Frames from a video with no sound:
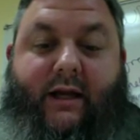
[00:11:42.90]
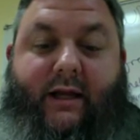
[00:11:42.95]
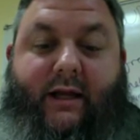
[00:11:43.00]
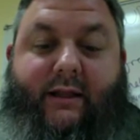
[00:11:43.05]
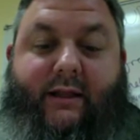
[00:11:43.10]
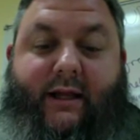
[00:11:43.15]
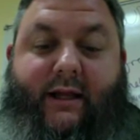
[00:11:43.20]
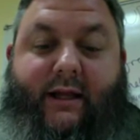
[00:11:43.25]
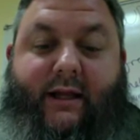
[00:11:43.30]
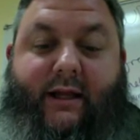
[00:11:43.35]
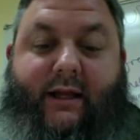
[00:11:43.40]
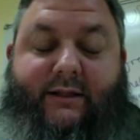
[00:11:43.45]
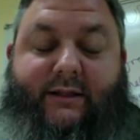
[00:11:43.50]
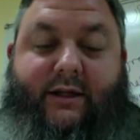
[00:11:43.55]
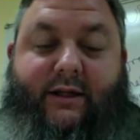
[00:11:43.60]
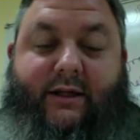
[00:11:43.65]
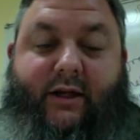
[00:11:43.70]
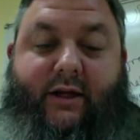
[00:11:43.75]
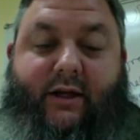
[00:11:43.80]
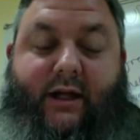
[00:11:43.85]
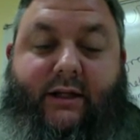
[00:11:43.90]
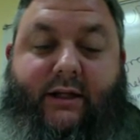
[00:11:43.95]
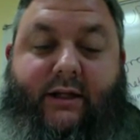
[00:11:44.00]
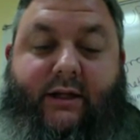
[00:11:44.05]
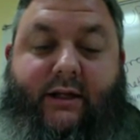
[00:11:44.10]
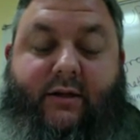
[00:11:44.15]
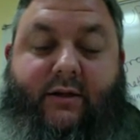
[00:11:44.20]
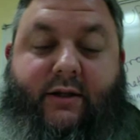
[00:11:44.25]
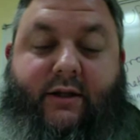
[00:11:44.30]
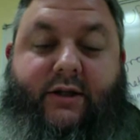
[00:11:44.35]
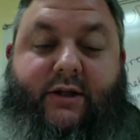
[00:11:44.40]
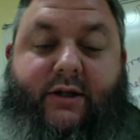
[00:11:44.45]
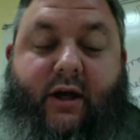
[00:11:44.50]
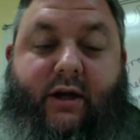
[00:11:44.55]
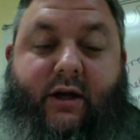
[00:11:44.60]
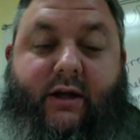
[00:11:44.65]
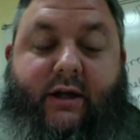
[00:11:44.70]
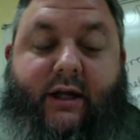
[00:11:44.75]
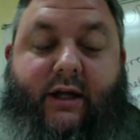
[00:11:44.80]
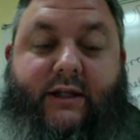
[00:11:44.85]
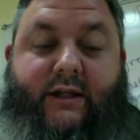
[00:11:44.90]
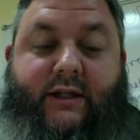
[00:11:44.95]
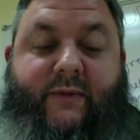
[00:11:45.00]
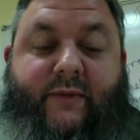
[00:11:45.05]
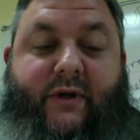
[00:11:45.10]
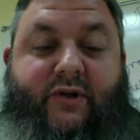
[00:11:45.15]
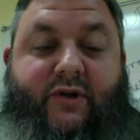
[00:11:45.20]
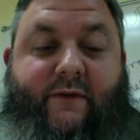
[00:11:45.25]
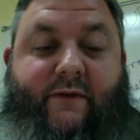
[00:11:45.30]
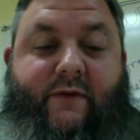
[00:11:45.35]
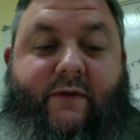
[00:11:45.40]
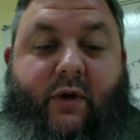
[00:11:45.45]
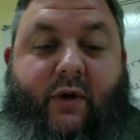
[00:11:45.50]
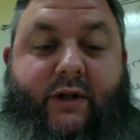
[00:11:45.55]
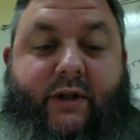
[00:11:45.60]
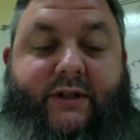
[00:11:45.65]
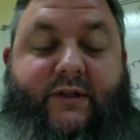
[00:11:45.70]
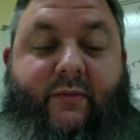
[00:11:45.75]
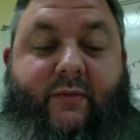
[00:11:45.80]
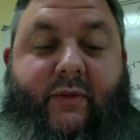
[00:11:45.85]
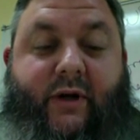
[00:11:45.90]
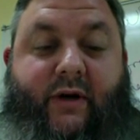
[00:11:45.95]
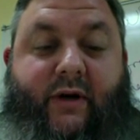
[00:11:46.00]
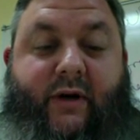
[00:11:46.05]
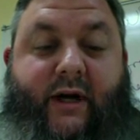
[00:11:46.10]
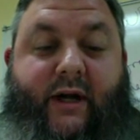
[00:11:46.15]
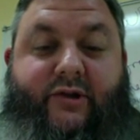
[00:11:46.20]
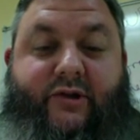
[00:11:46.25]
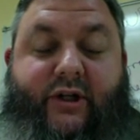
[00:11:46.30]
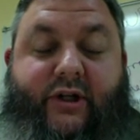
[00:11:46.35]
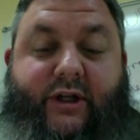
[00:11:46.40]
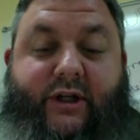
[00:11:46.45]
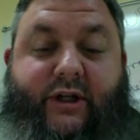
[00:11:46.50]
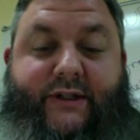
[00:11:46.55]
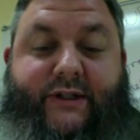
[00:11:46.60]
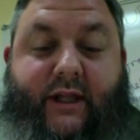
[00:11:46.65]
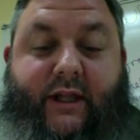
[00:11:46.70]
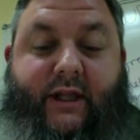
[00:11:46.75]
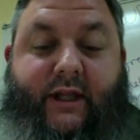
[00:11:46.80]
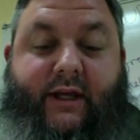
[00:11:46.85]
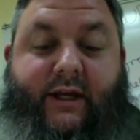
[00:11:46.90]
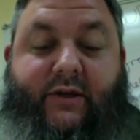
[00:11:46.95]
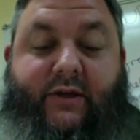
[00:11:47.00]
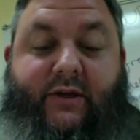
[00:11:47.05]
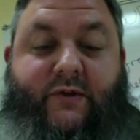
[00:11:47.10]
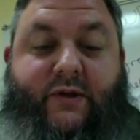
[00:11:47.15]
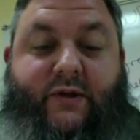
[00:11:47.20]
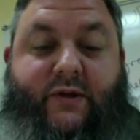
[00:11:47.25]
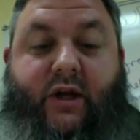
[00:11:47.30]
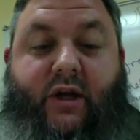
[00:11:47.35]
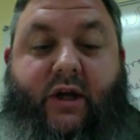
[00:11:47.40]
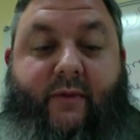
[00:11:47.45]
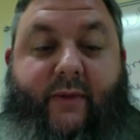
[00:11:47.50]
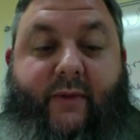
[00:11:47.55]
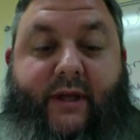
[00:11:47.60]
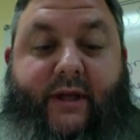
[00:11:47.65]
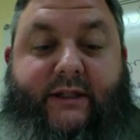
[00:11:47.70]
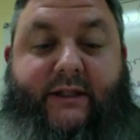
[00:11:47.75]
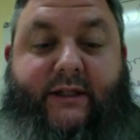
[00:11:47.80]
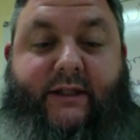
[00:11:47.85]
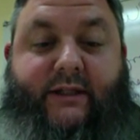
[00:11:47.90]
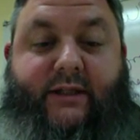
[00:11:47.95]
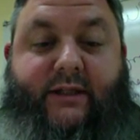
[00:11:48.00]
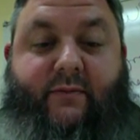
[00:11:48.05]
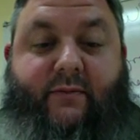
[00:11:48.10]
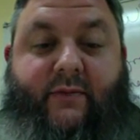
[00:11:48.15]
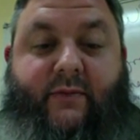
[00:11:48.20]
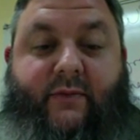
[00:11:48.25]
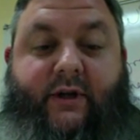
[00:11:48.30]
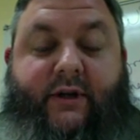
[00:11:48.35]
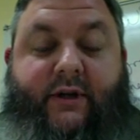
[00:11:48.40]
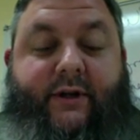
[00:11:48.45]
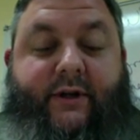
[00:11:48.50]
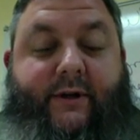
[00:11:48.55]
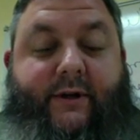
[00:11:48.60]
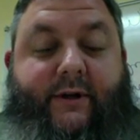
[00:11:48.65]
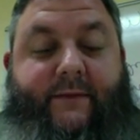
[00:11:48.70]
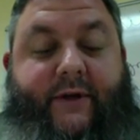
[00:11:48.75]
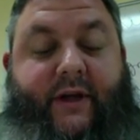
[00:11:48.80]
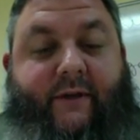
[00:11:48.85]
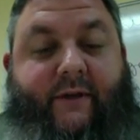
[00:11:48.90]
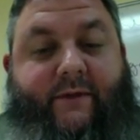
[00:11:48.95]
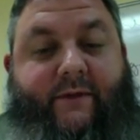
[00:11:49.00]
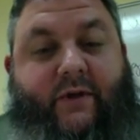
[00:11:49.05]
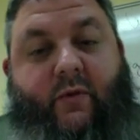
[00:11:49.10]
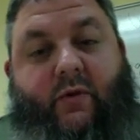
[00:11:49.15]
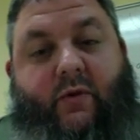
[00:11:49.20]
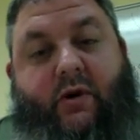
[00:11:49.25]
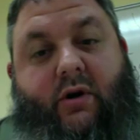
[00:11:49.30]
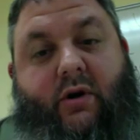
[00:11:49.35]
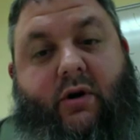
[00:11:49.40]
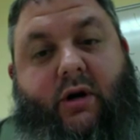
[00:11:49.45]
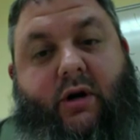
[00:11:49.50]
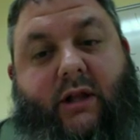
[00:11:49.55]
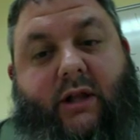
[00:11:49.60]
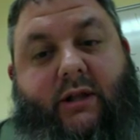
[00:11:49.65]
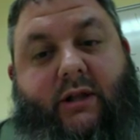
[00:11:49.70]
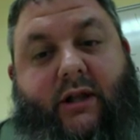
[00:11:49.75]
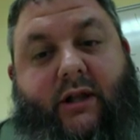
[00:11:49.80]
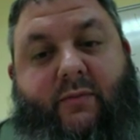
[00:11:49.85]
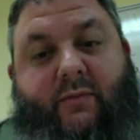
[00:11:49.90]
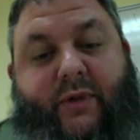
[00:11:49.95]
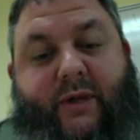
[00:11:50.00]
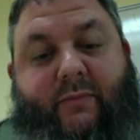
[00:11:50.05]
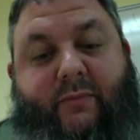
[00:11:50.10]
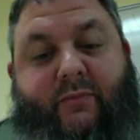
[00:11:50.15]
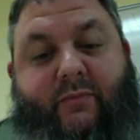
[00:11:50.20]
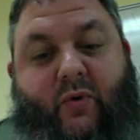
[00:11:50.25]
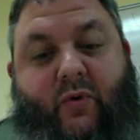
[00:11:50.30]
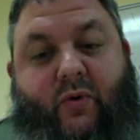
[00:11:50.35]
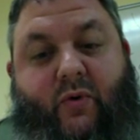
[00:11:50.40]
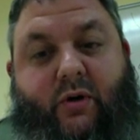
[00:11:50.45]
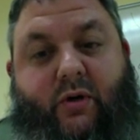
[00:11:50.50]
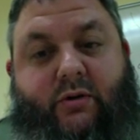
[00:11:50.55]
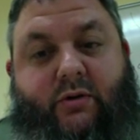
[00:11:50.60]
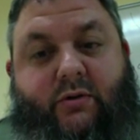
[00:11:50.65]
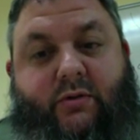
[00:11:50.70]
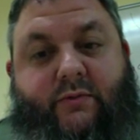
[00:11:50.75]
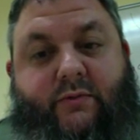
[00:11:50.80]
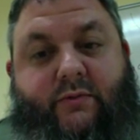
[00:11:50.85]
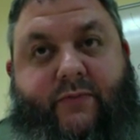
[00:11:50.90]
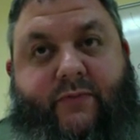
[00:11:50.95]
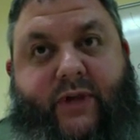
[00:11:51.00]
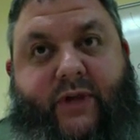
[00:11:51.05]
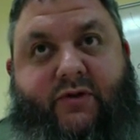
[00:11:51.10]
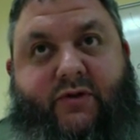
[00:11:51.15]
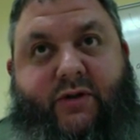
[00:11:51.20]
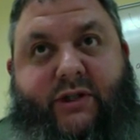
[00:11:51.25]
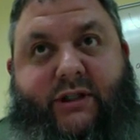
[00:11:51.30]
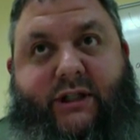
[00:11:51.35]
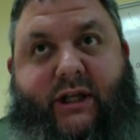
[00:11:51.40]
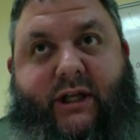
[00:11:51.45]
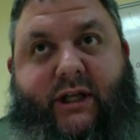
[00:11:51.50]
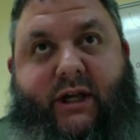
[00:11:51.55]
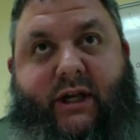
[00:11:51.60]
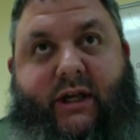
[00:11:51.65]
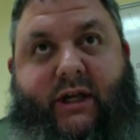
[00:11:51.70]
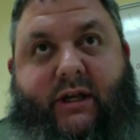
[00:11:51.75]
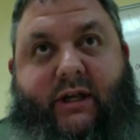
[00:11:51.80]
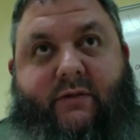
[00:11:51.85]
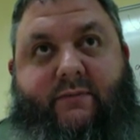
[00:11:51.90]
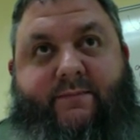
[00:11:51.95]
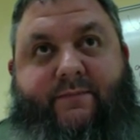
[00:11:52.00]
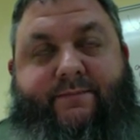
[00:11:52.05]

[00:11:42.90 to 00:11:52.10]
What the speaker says: think that's a good idea. The doc, especially if you want some interaction, because then they can use the comment system. If you were a little bit more interested in